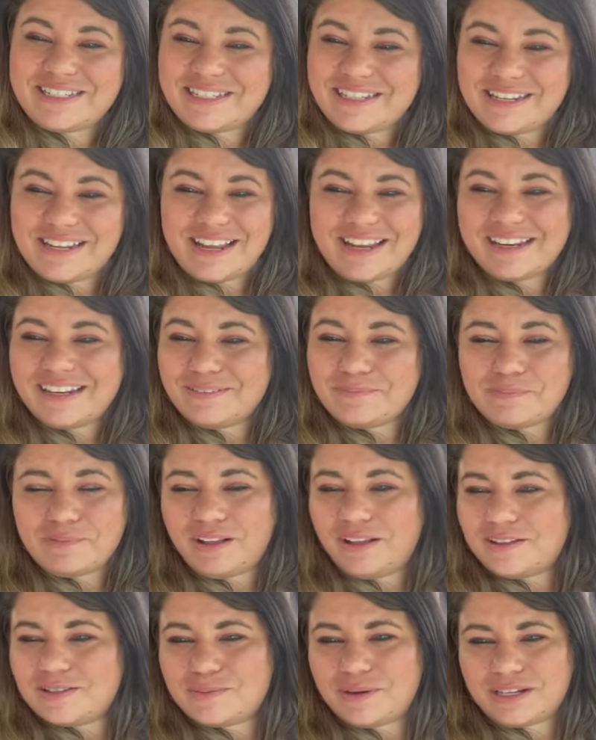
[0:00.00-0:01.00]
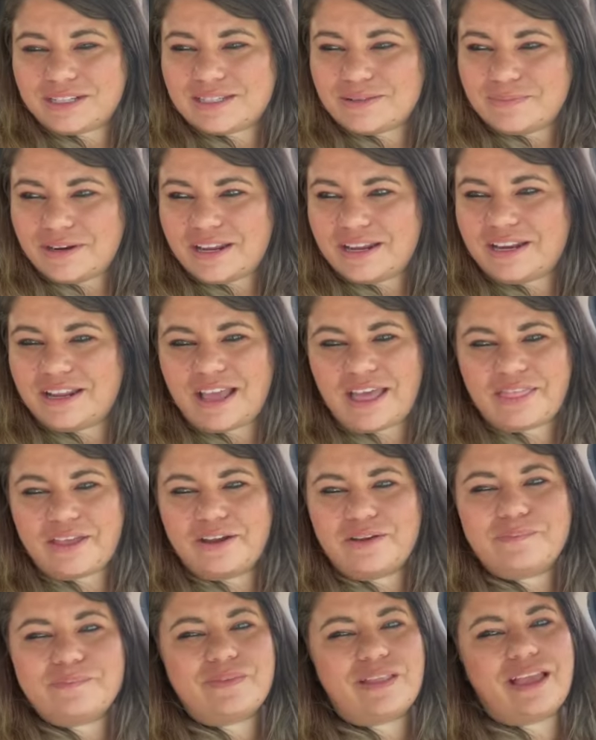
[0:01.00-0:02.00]
in close proximity
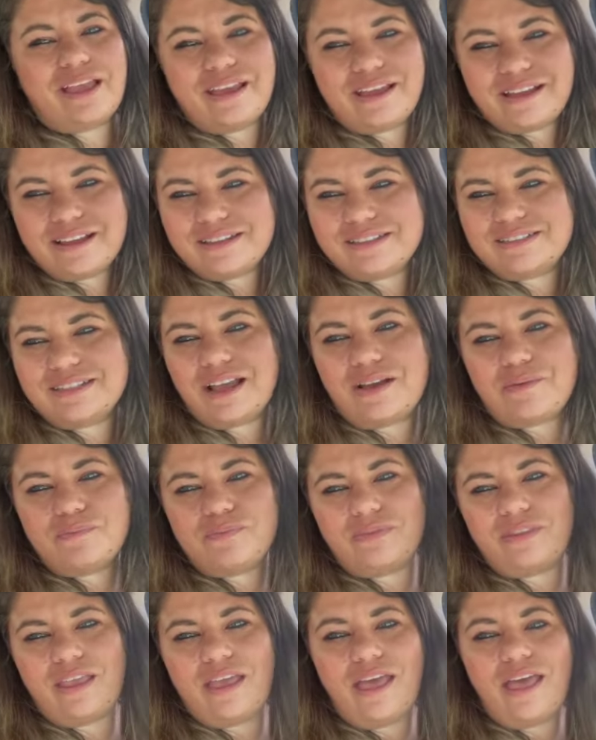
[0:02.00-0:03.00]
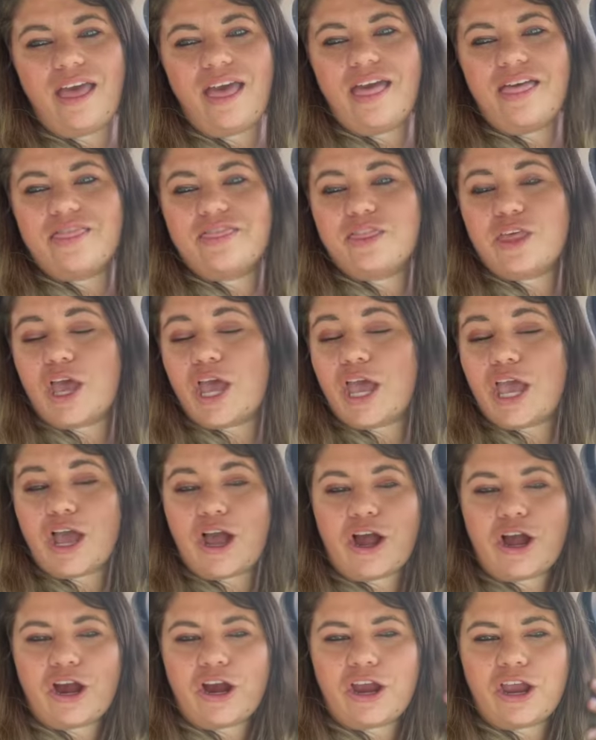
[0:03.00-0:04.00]
together, and yeah, they
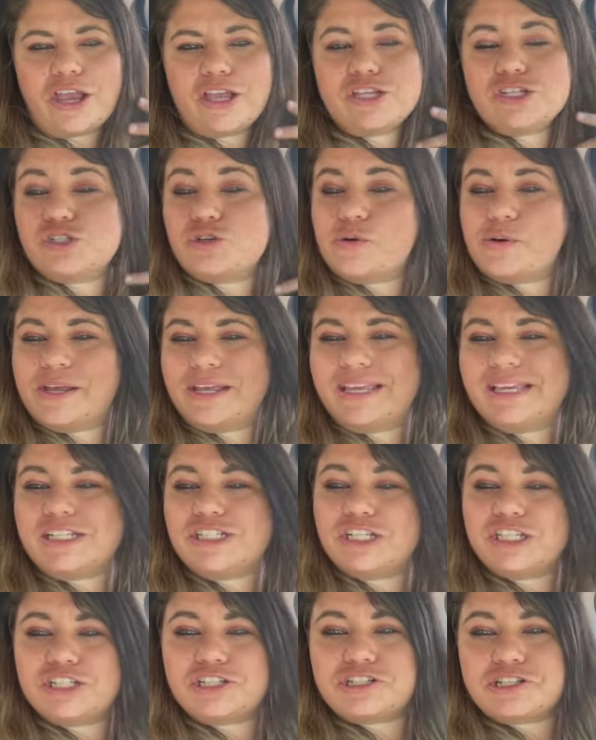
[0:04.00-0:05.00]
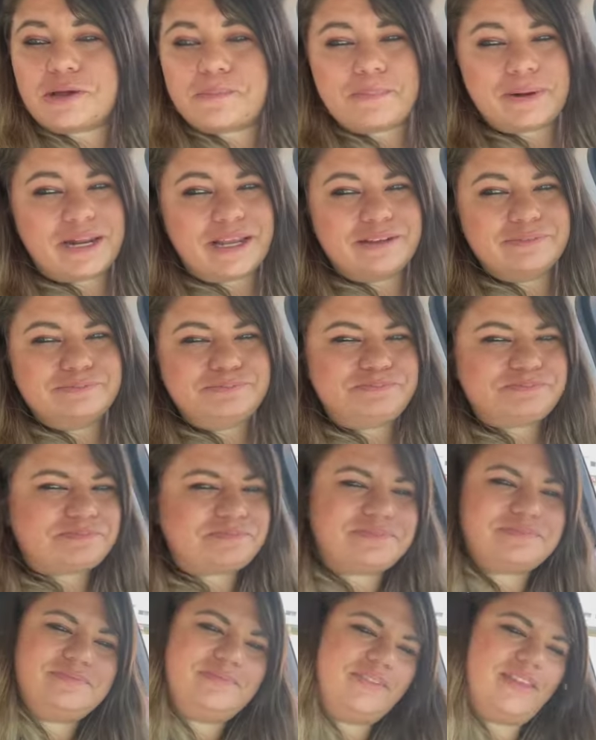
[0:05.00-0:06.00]
are enjoying each other's company.
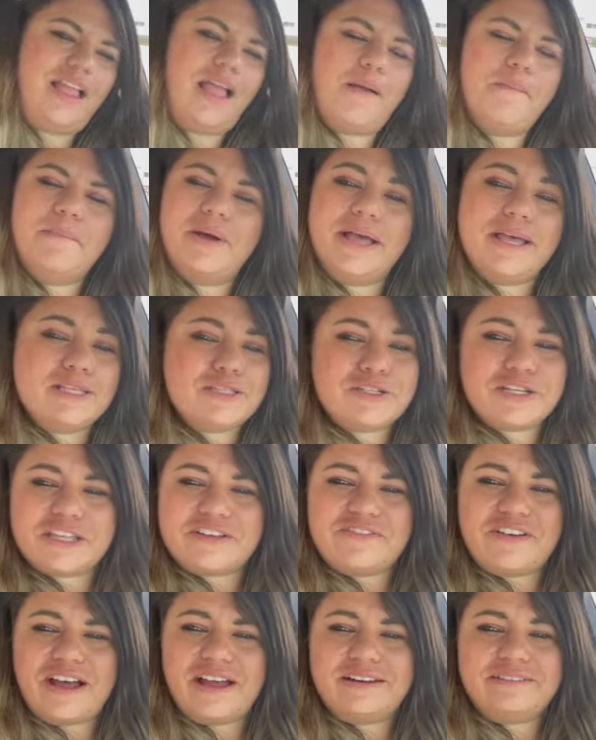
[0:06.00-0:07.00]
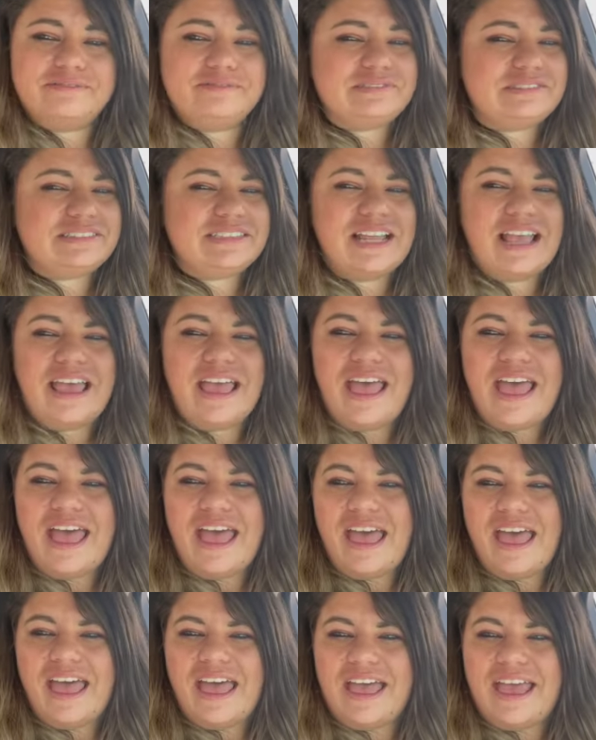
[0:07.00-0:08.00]
But it's really fun
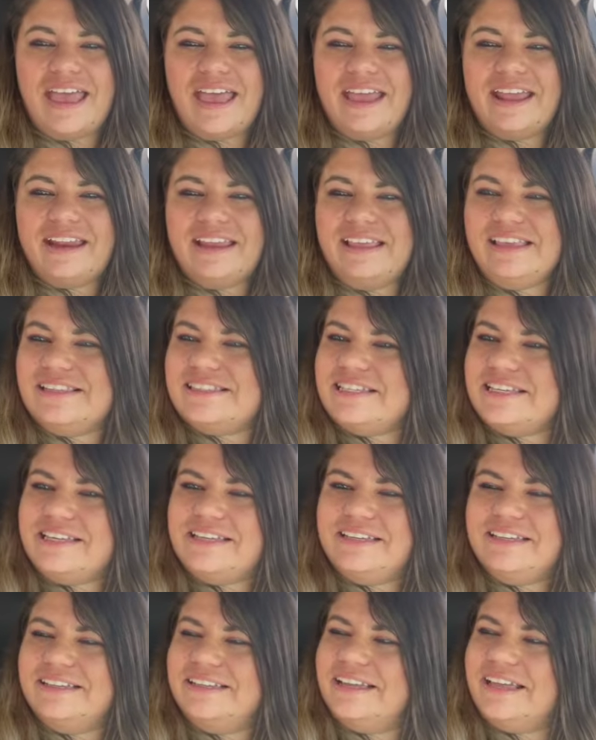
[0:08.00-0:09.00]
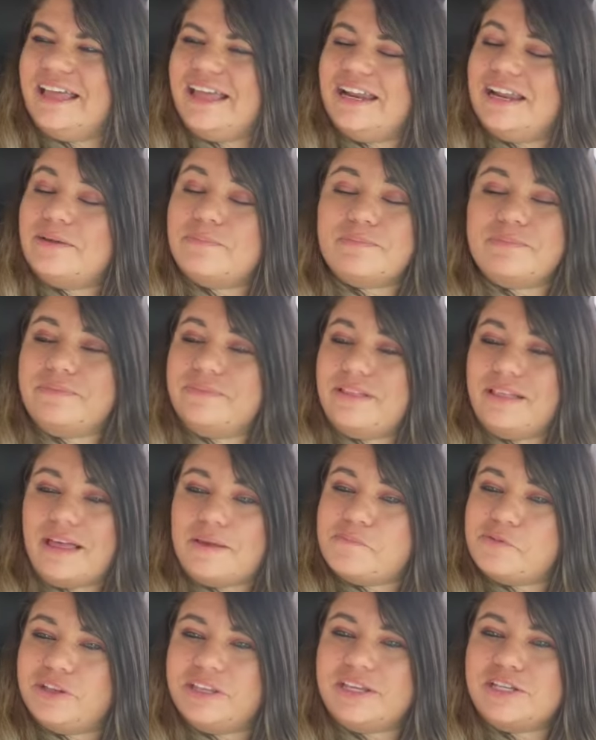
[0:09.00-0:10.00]
and easy, and
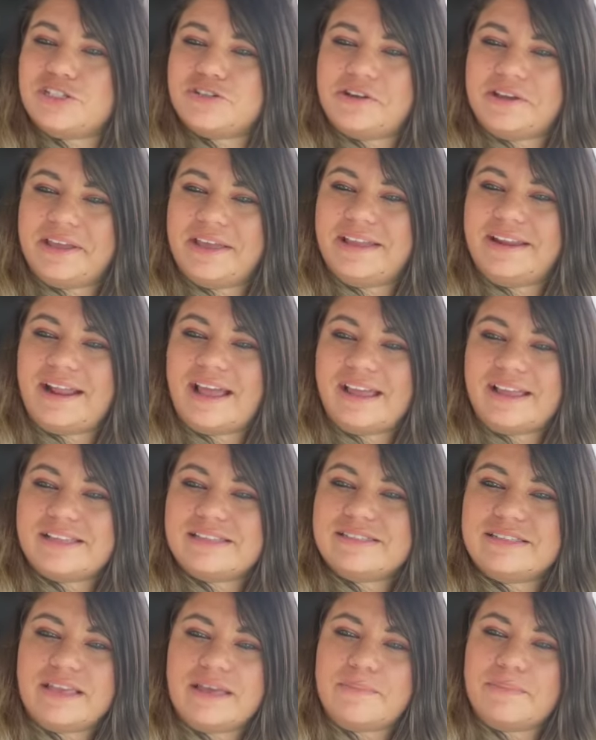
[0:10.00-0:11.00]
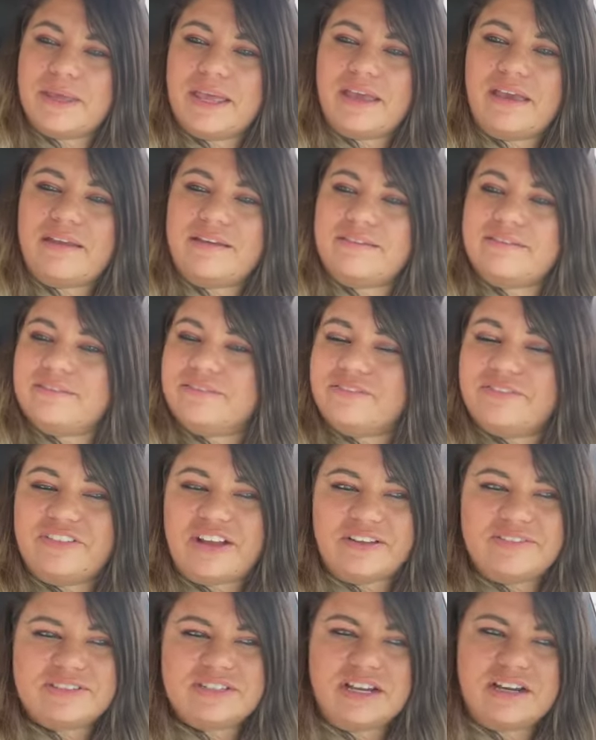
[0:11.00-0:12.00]
I'm really enjoying it. I could see it being
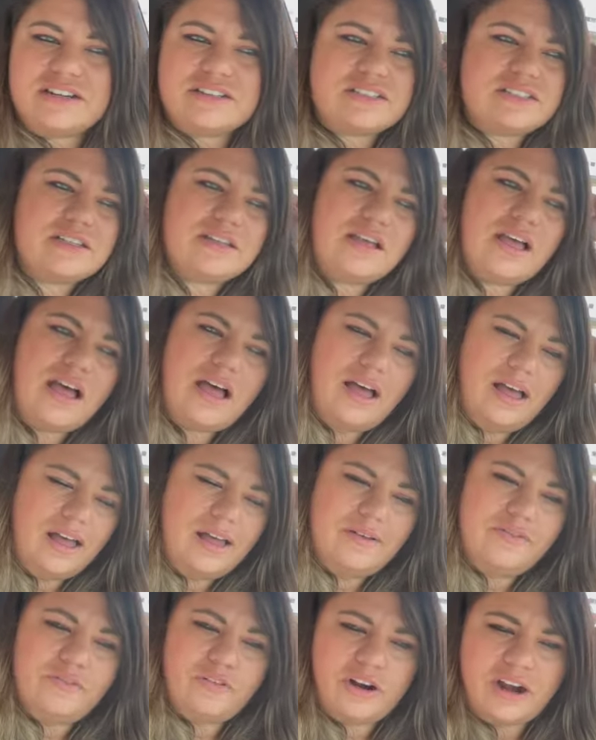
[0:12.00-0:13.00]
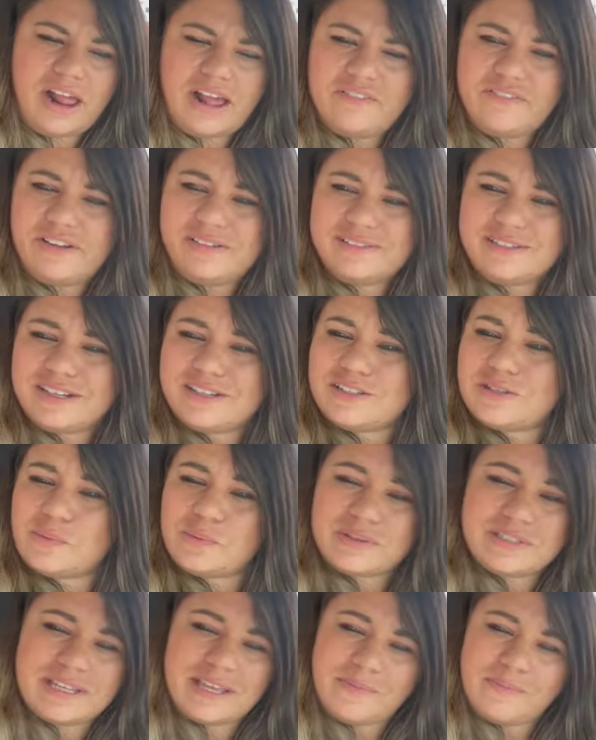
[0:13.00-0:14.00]
5 stars, 4.5, 5 stars.
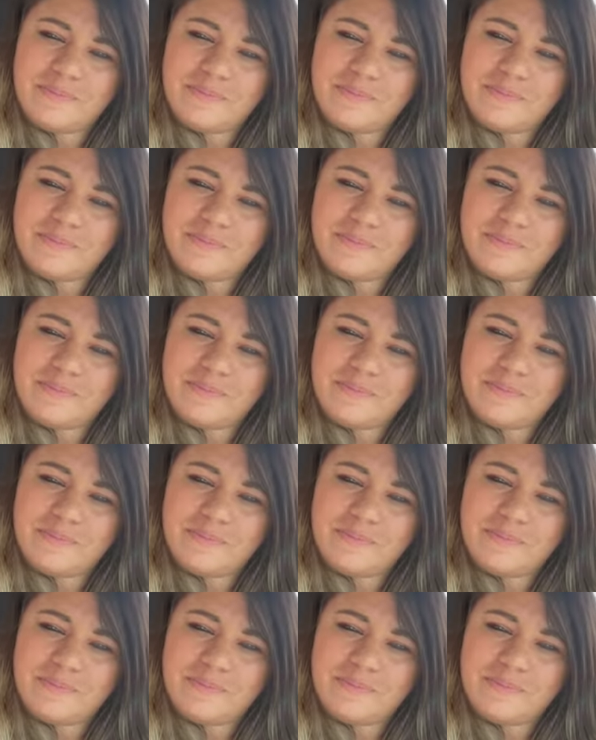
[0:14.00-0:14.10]
We'll see.